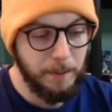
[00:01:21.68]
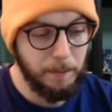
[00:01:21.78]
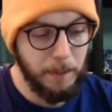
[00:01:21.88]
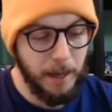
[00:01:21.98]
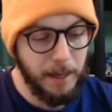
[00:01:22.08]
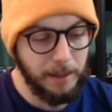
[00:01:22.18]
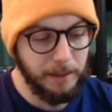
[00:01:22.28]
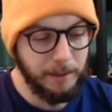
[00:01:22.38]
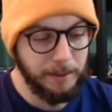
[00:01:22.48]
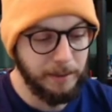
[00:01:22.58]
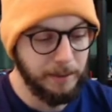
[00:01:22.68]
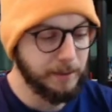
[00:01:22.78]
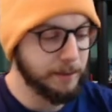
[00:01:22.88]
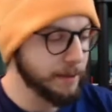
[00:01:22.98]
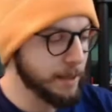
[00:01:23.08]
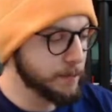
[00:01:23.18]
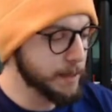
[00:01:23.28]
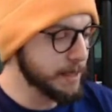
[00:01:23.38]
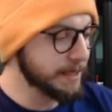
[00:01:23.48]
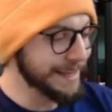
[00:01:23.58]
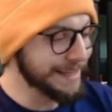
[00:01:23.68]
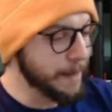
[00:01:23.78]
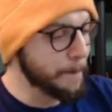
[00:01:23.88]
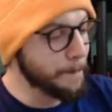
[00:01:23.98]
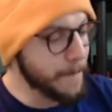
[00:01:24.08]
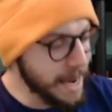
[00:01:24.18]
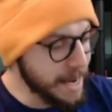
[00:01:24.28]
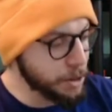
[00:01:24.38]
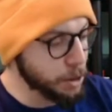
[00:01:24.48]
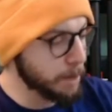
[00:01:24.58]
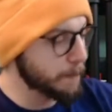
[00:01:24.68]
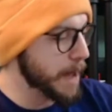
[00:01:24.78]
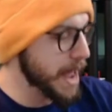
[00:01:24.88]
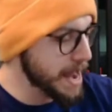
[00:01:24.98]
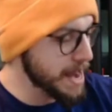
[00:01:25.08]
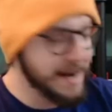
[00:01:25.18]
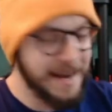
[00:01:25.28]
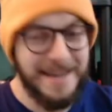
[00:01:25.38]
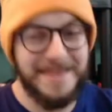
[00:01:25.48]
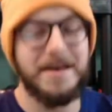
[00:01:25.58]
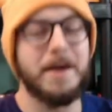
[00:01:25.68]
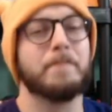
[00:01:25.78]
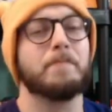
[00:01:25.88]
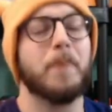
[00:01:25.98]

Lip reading: But that's because it's a major pain in the